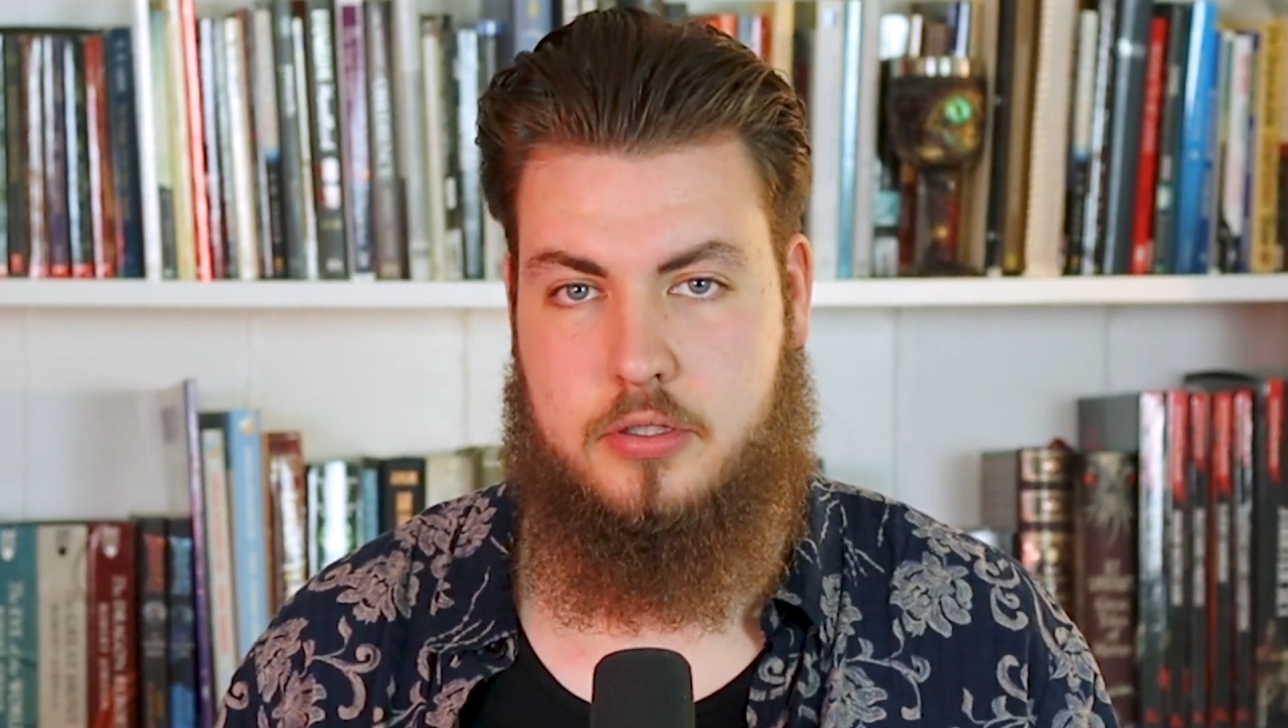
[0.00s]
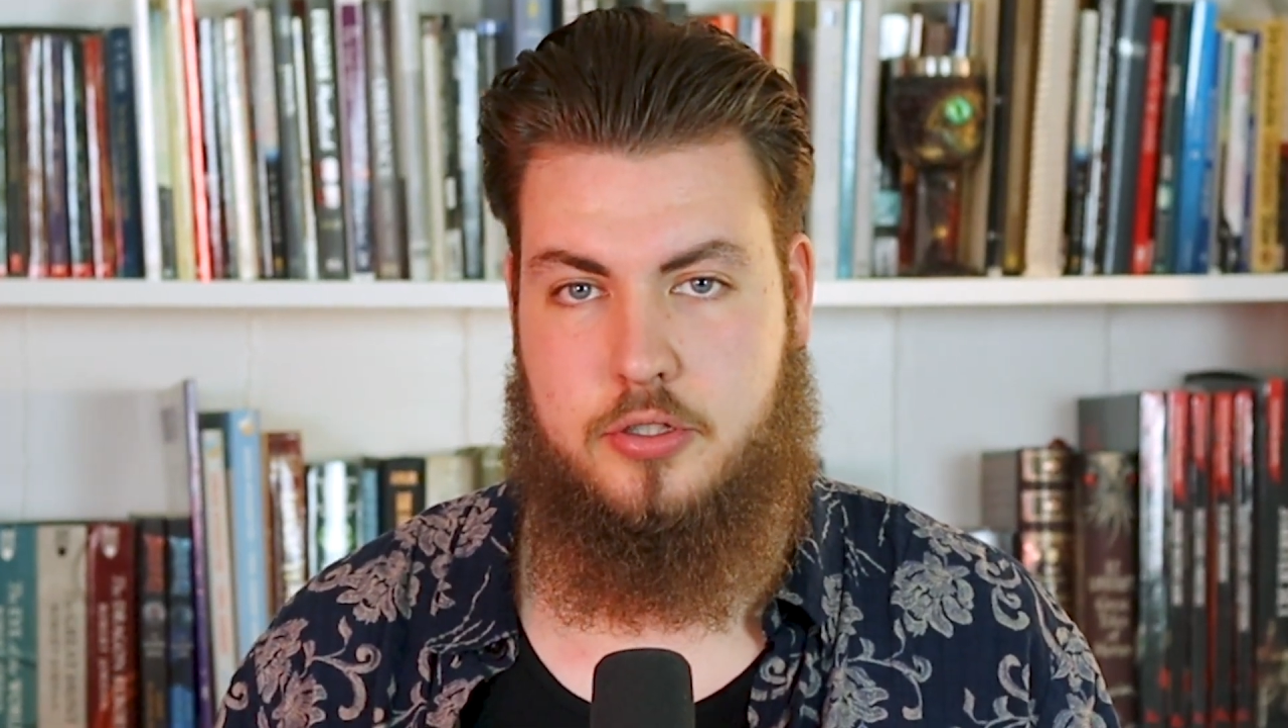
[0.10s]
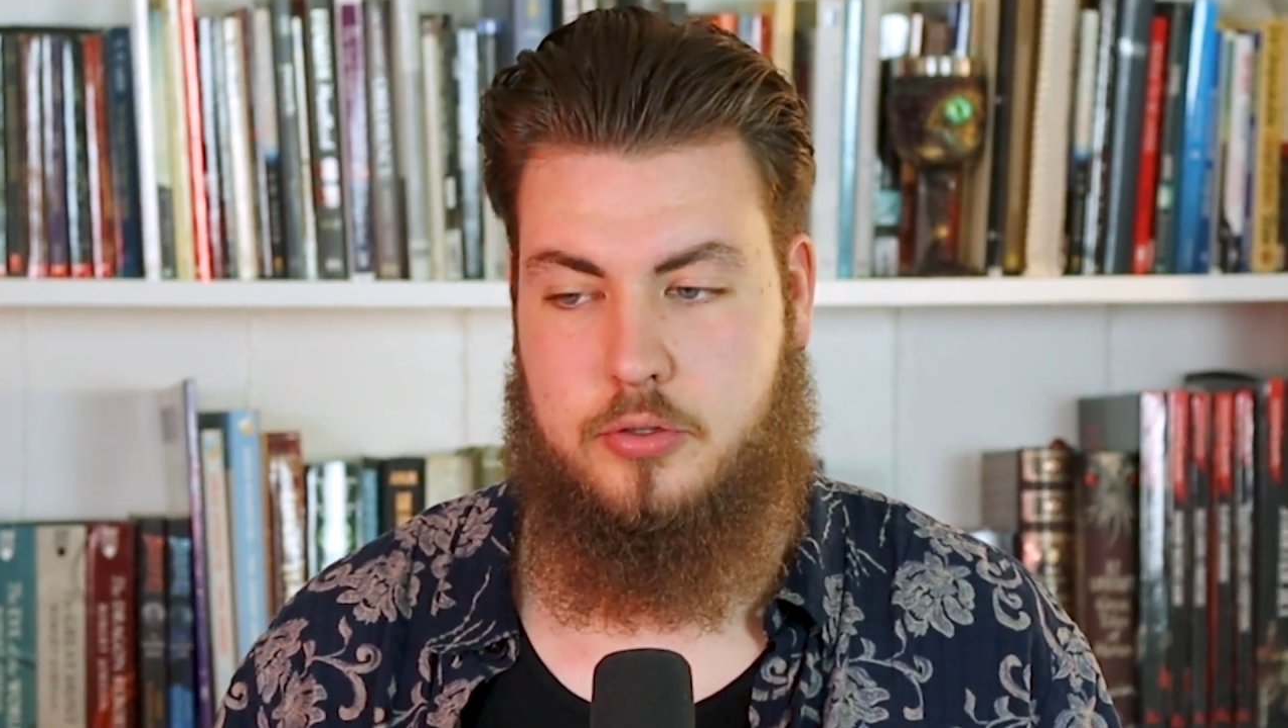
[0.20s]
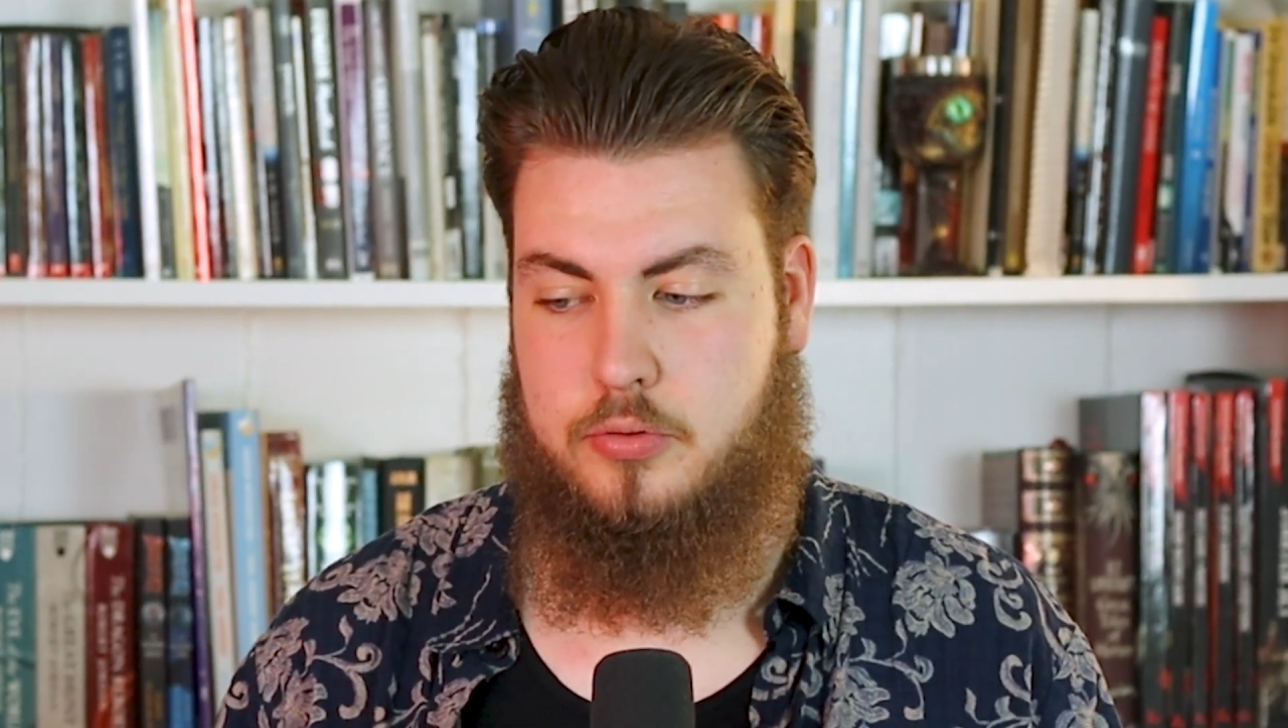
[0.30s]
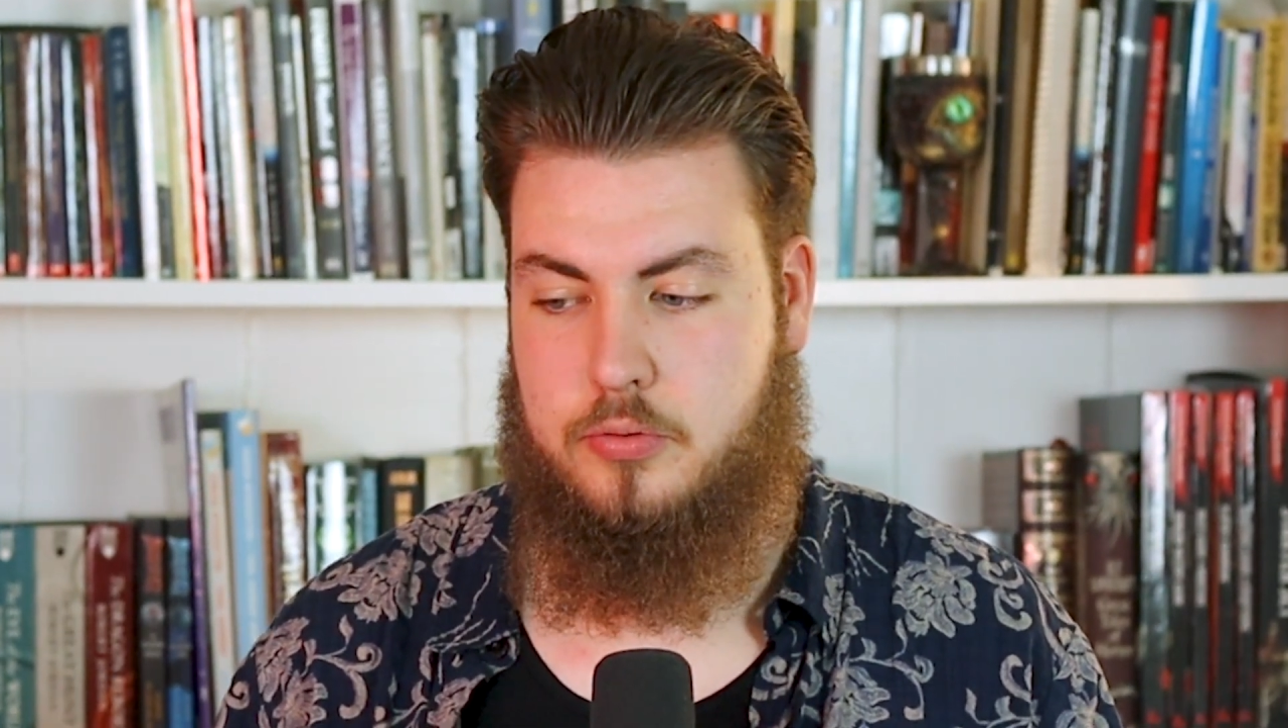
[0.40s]

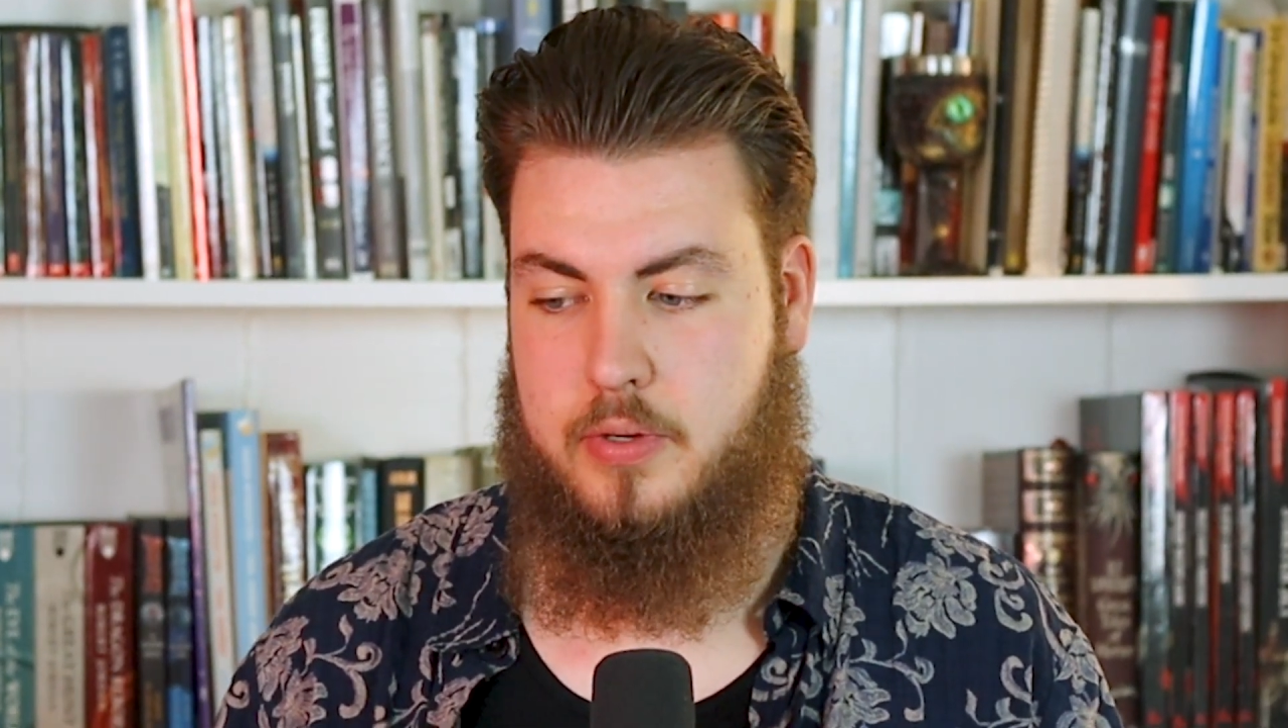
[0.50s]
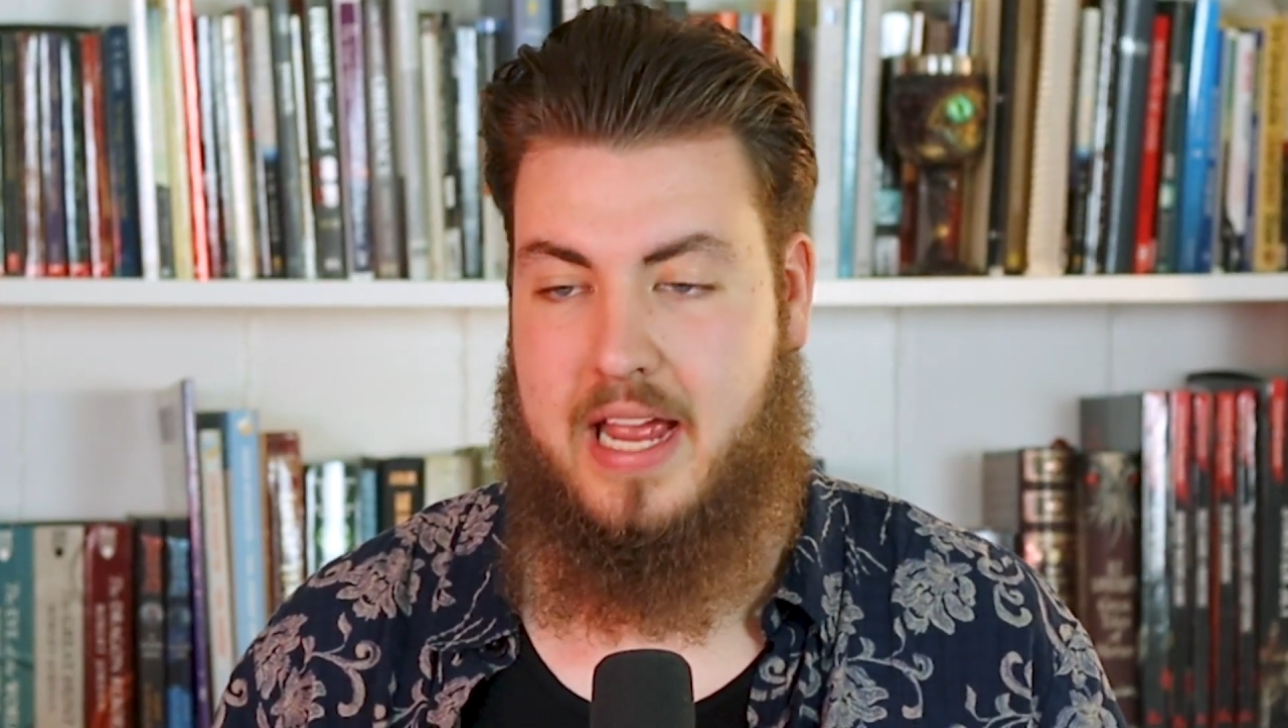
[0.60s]
to